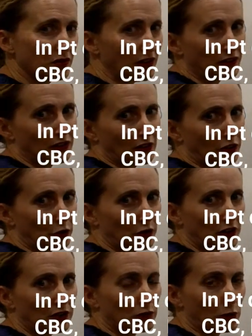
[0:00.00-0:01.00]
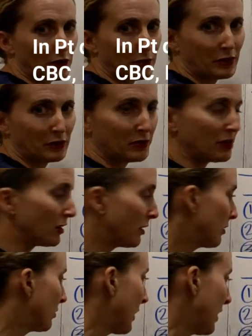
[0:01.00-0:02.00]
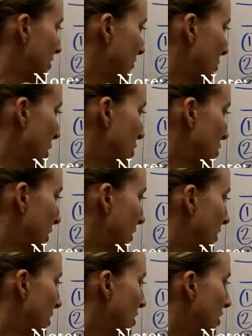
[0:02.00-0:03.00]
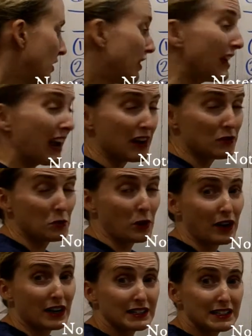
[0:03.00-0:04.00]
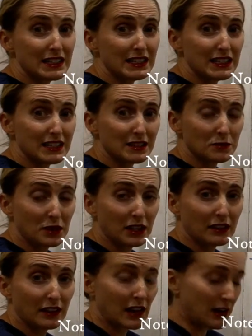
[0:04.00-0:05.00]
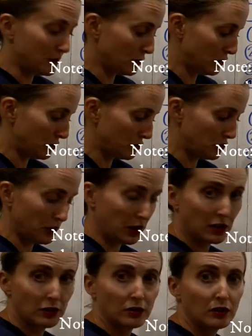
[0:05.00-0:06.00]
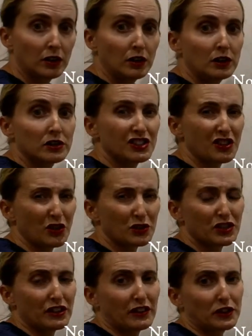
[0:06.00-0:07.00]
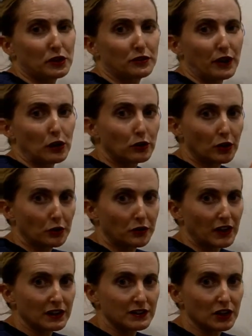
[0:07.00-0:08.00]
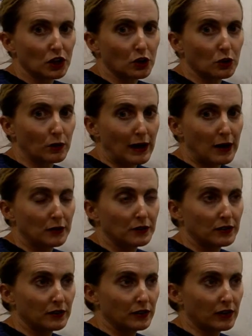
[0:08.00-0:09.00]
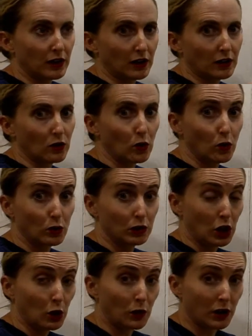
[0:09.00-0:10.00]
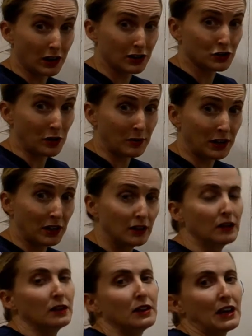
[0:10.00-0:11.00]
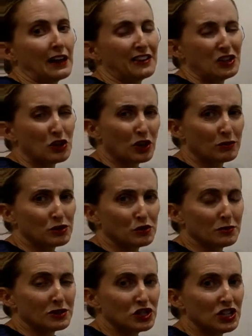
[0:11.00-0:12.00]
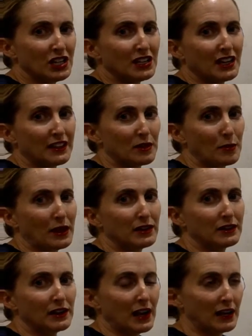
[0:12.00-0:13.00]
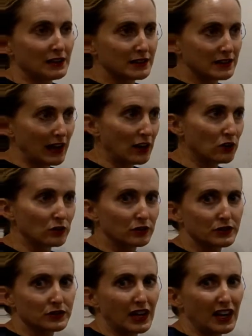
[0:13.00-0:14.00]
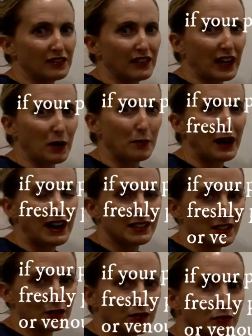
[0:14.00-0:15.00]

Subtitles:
in the 30 to 40 millimeter range of pressure. They have them wear STDs immediately after surgery. So those are the little Velcro things that go around their whole lower extremity. And you hook them to a machine, hit the button, and it cycles kind of like a passive